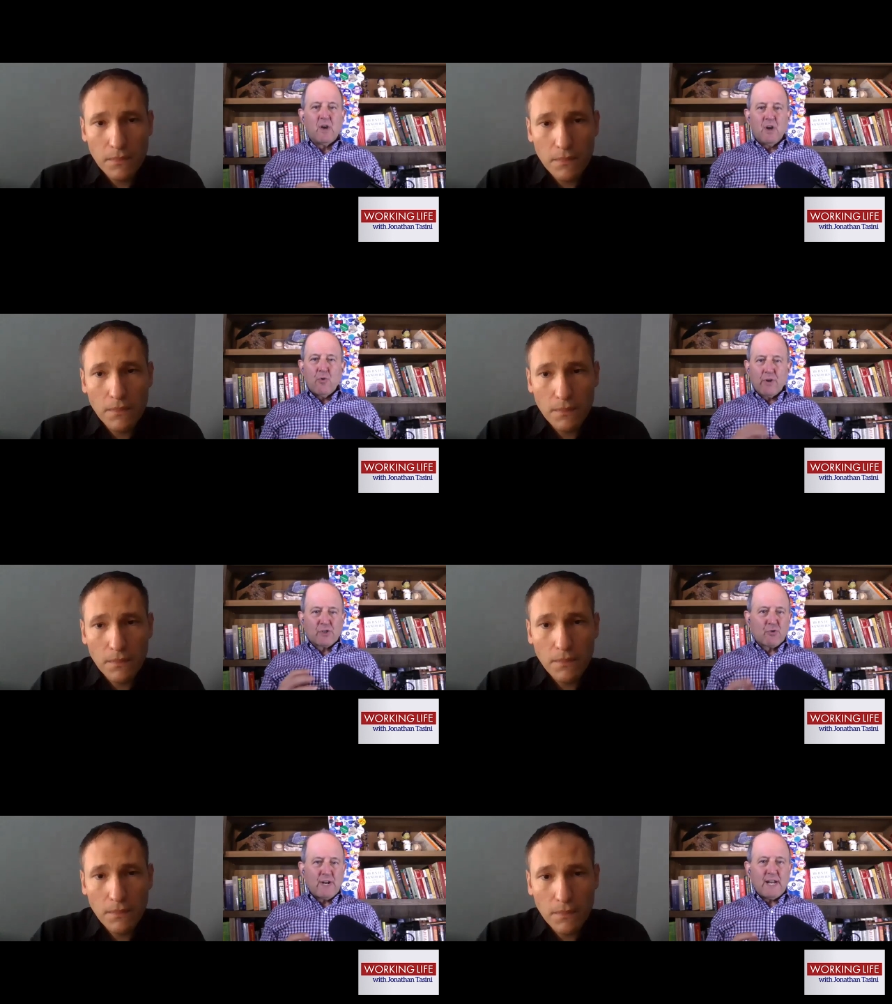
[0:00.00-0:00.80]
Speaker 1: who are
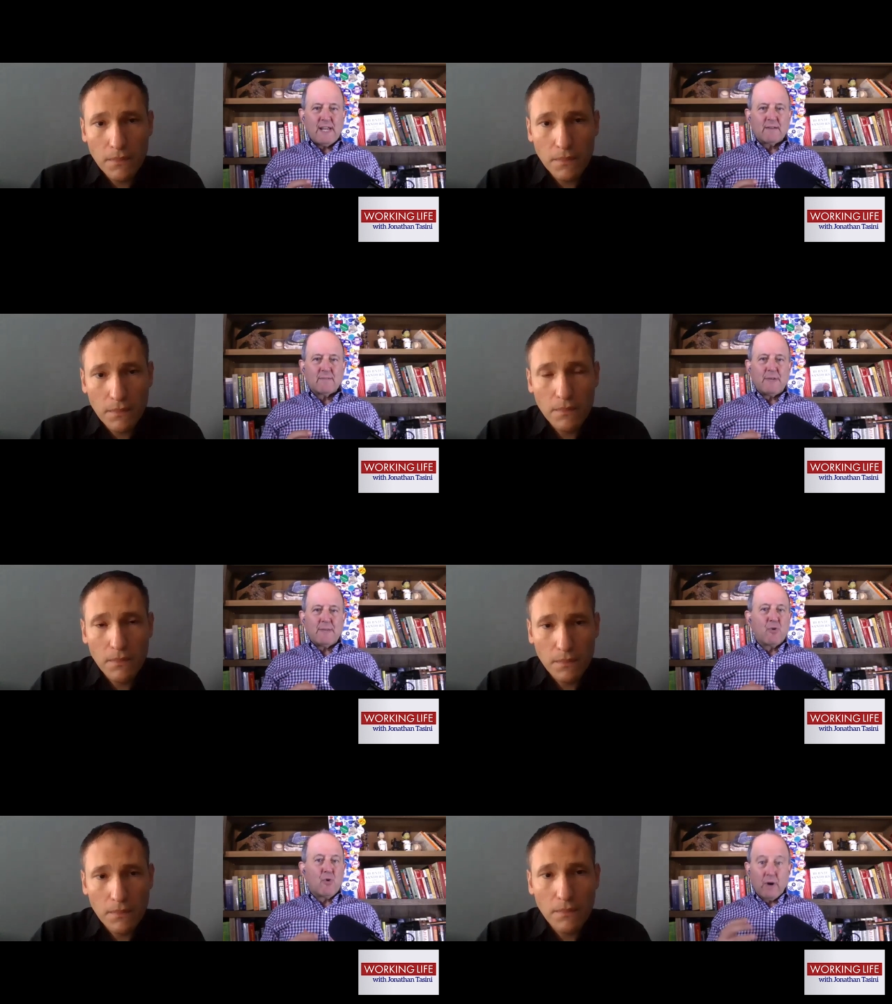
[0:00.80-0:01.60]
treating
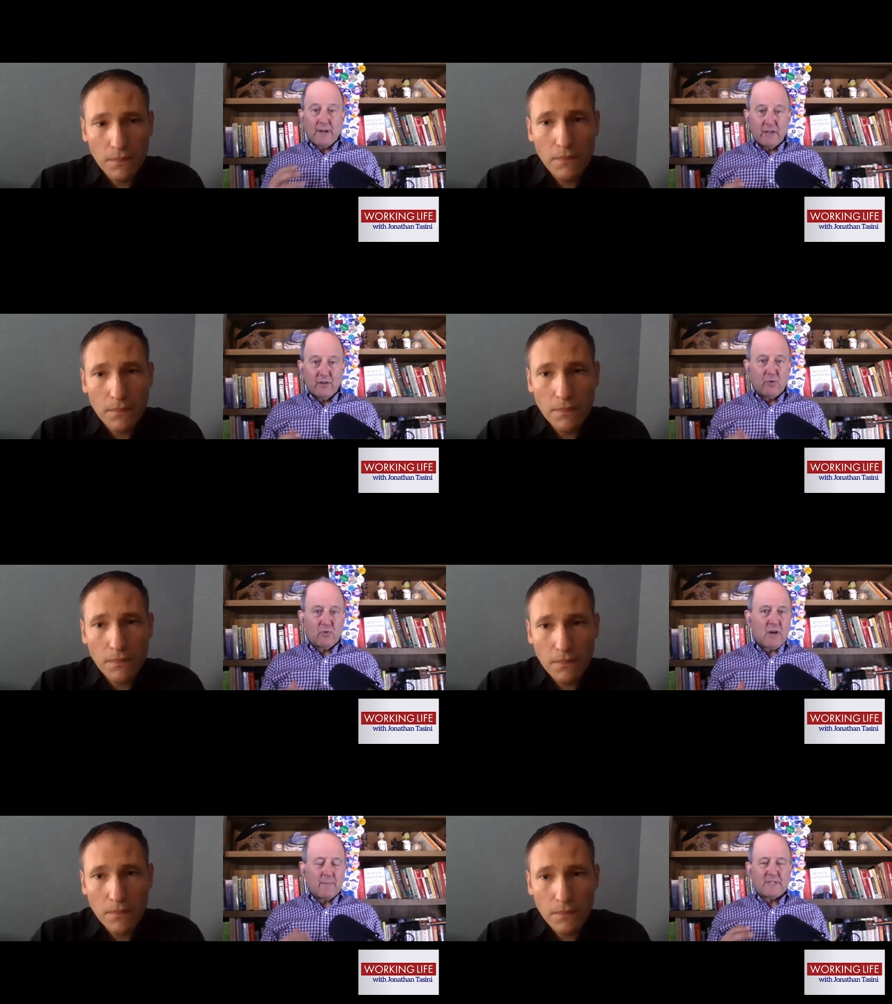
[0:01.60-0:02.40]
people who are ill
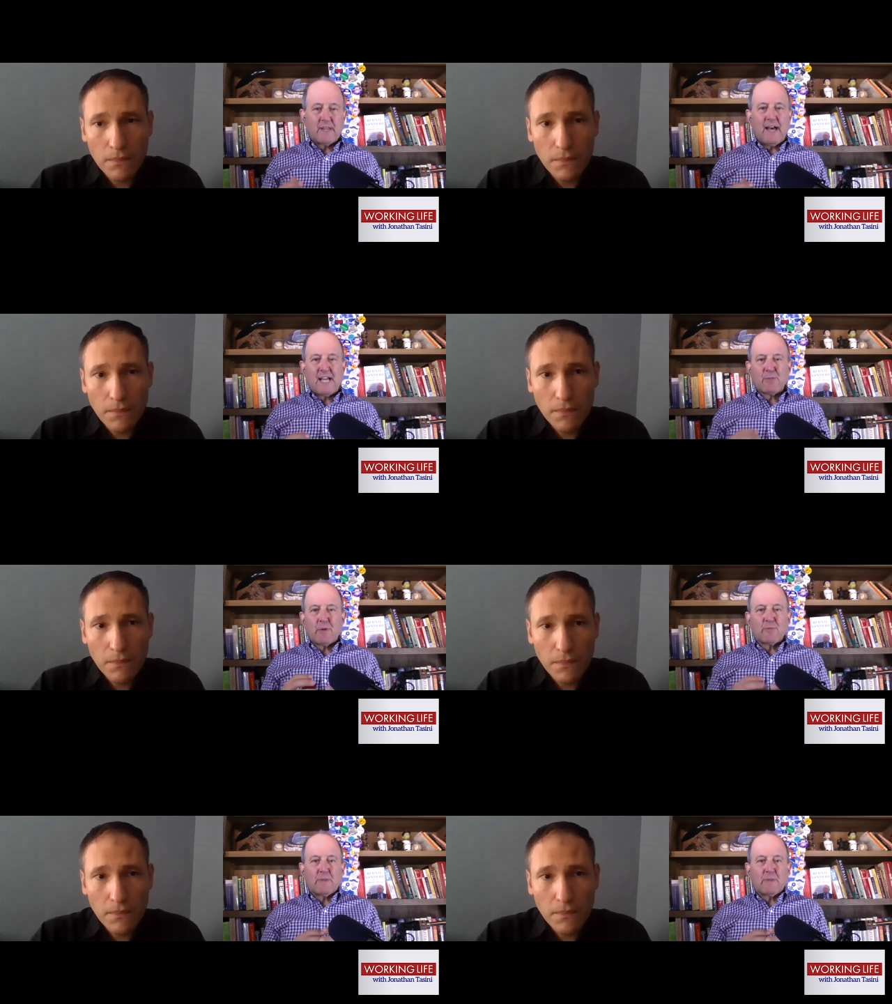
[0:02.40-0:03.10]
who come into the hospitals.